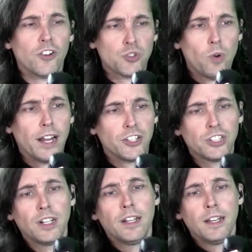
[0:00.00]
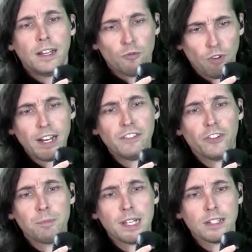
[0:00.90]
Twitch, ready for
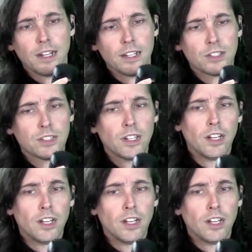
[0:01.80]
business.